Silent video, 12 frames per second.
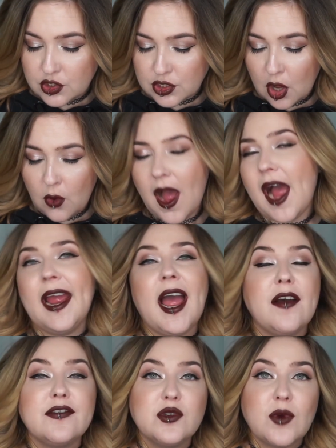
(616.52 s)
so I
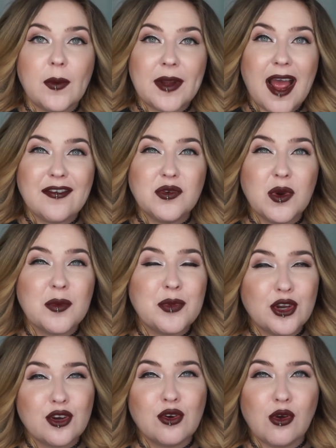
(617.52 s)
have to, I would have to wear
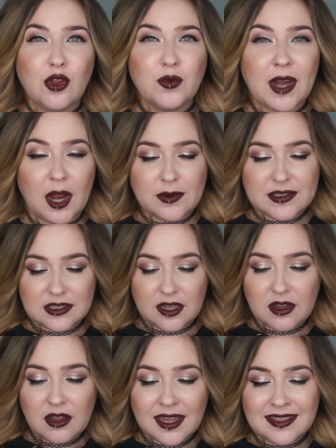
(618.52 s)
pure gold when I was
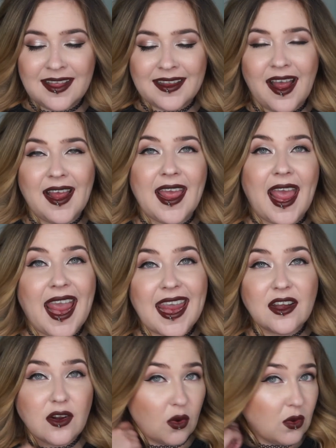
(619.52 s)
little and like I
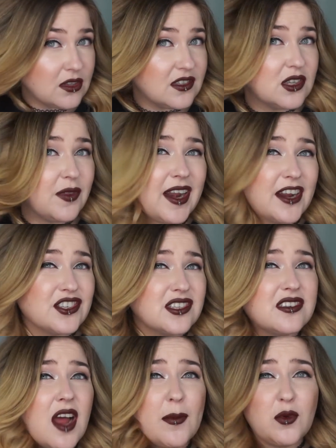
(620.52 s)
hate gold so then I just
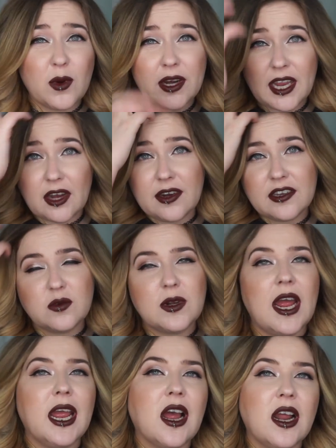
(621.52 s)
stopped wearing earrings when
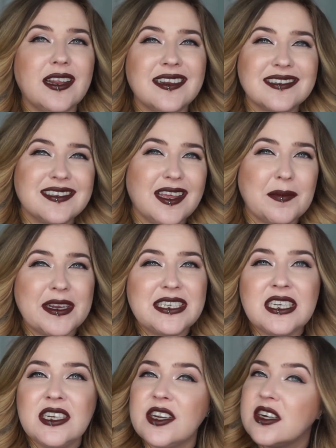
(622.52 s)
I got into like my
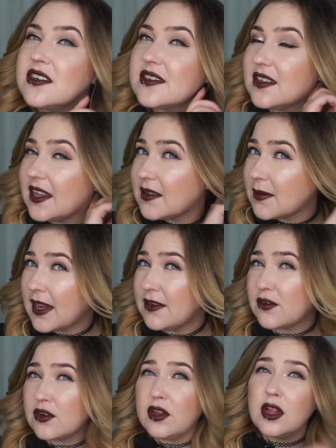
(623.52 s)
teen years and let them kind of
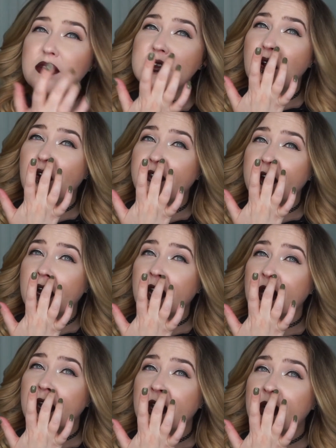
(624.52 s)
close
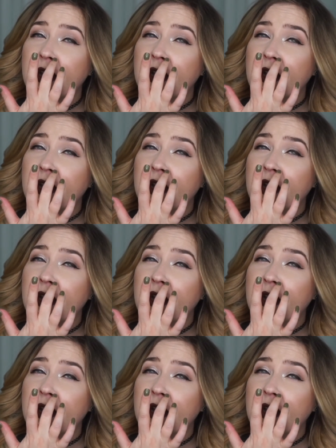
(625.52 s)
over.